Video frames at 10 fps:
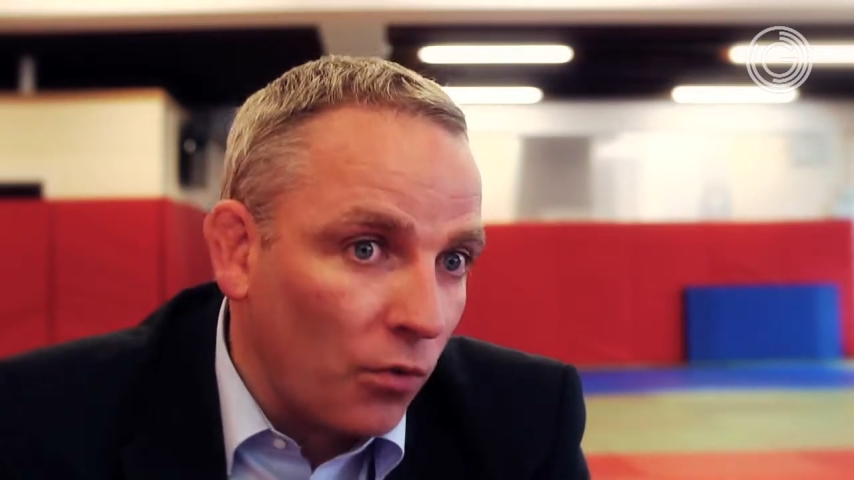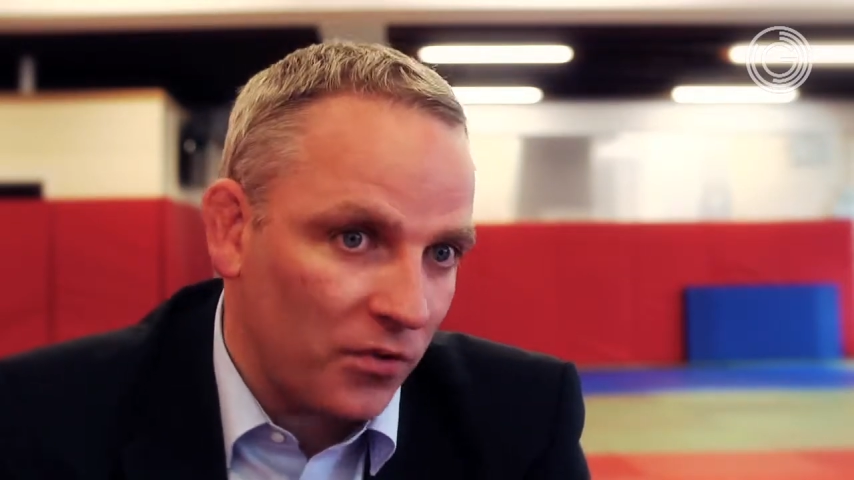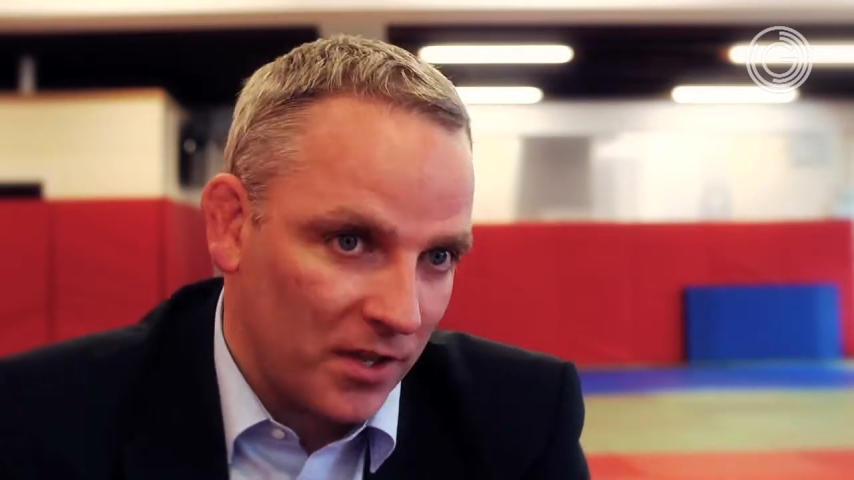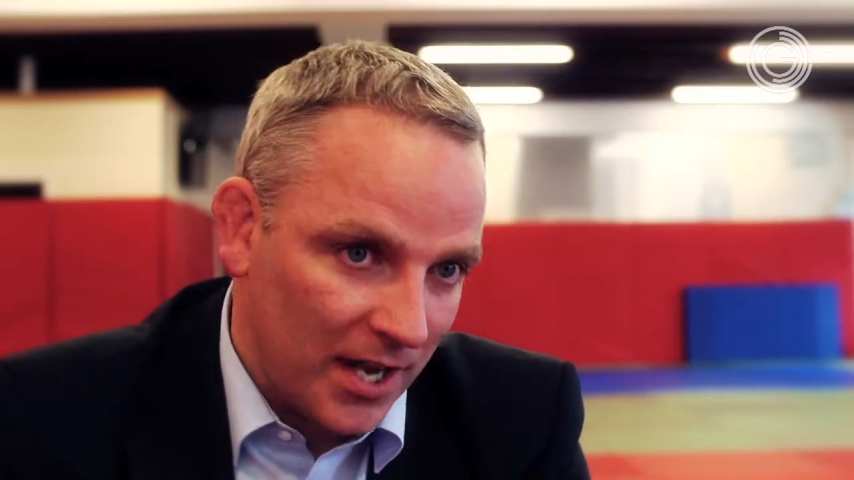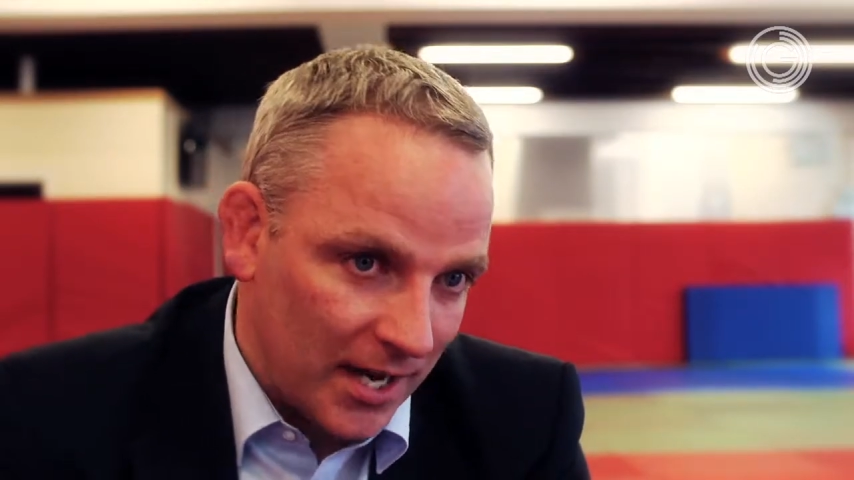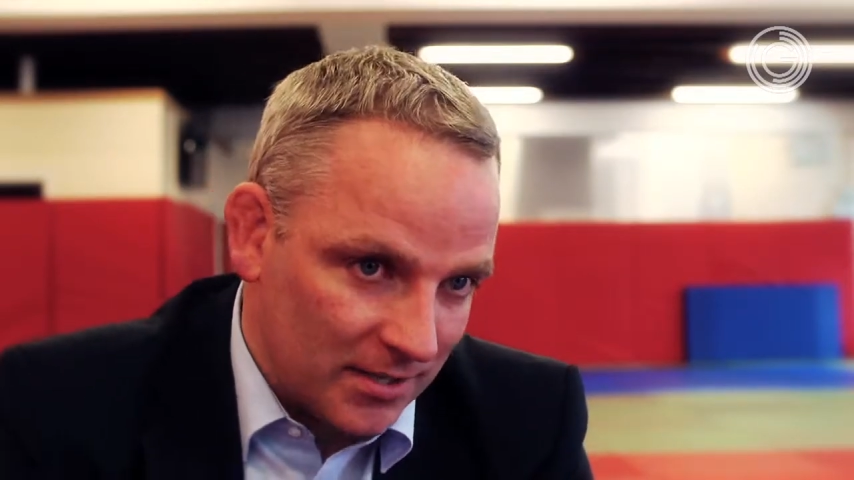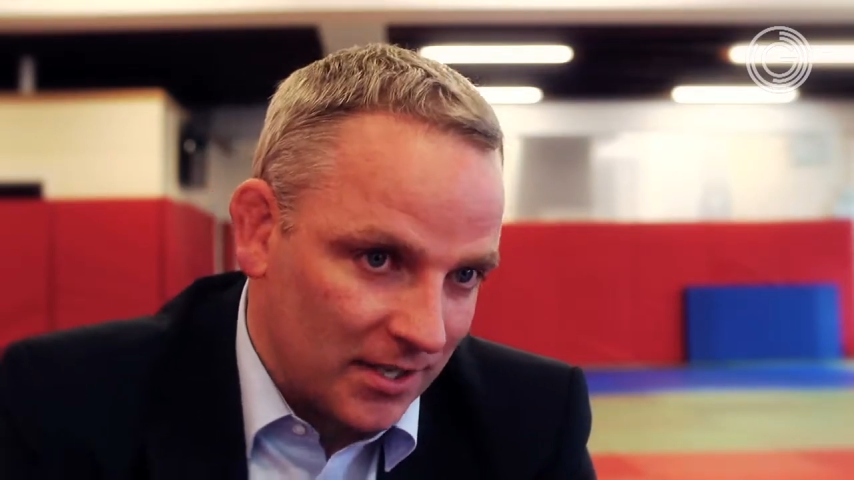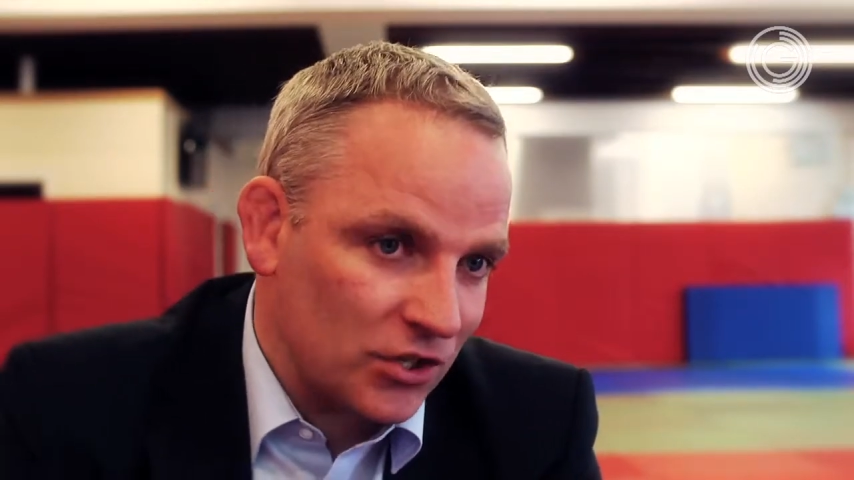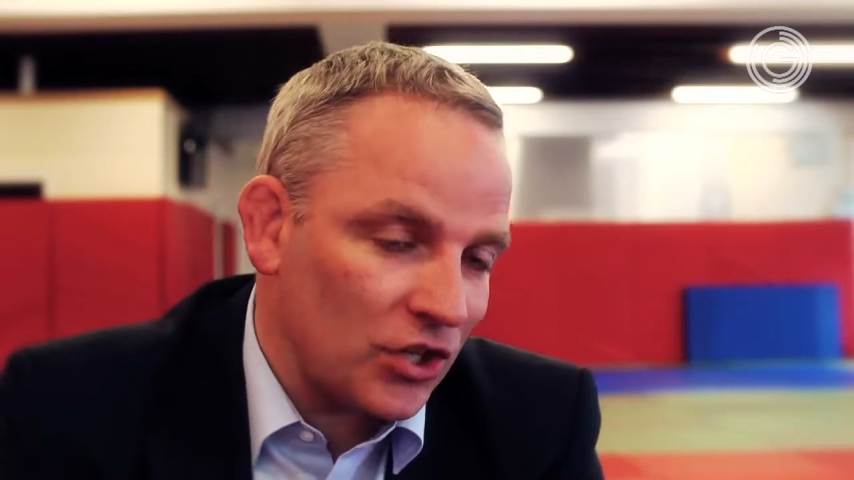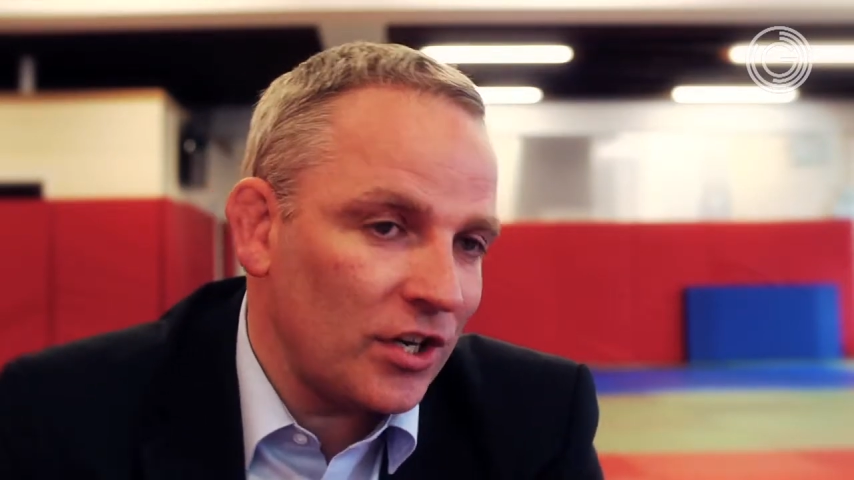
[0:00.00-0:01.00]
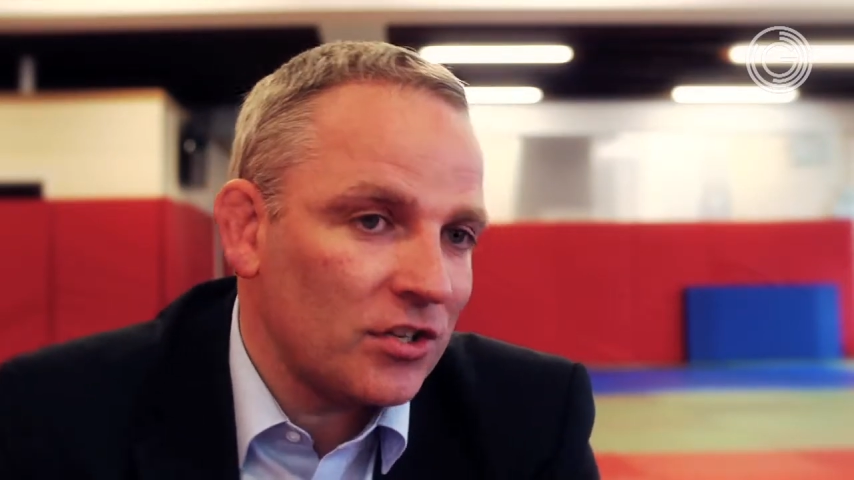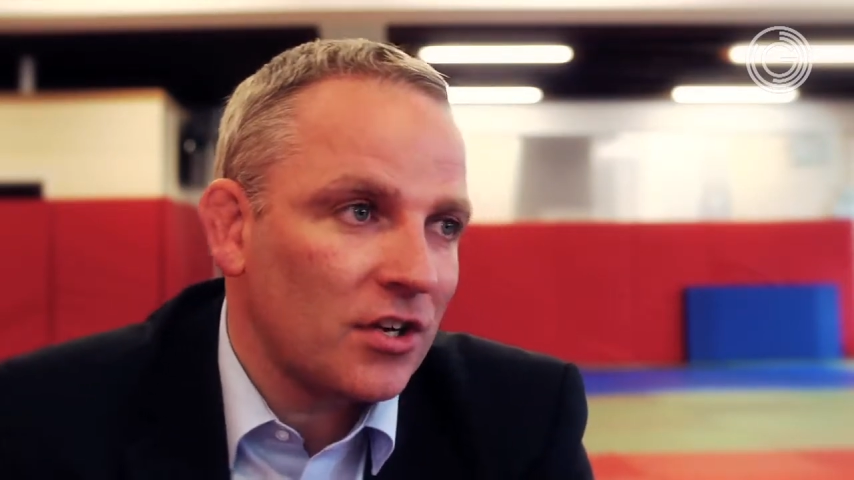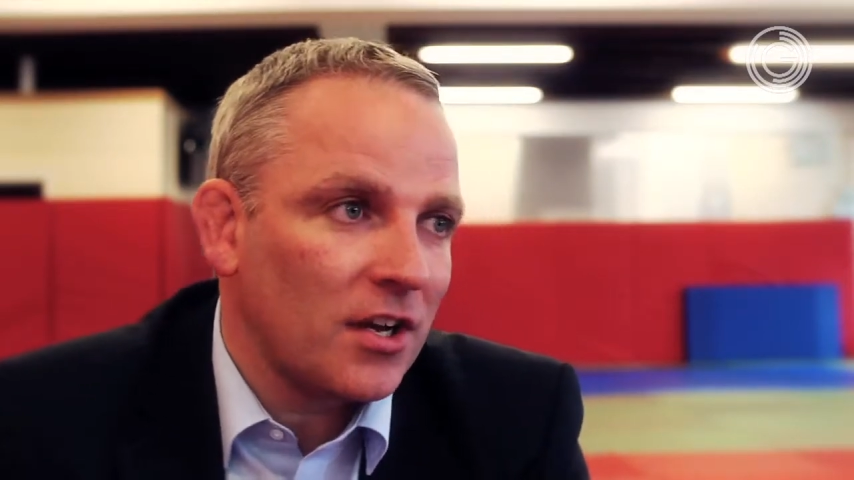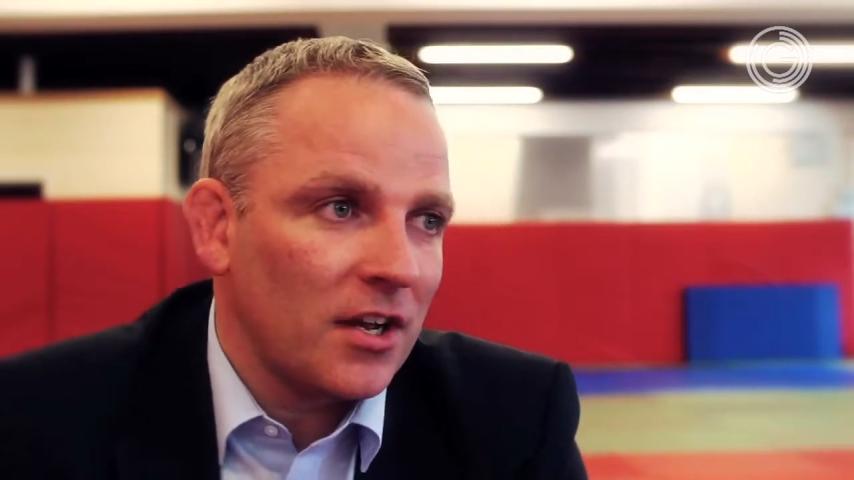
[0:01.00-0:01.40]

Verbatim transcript: for the next exchange,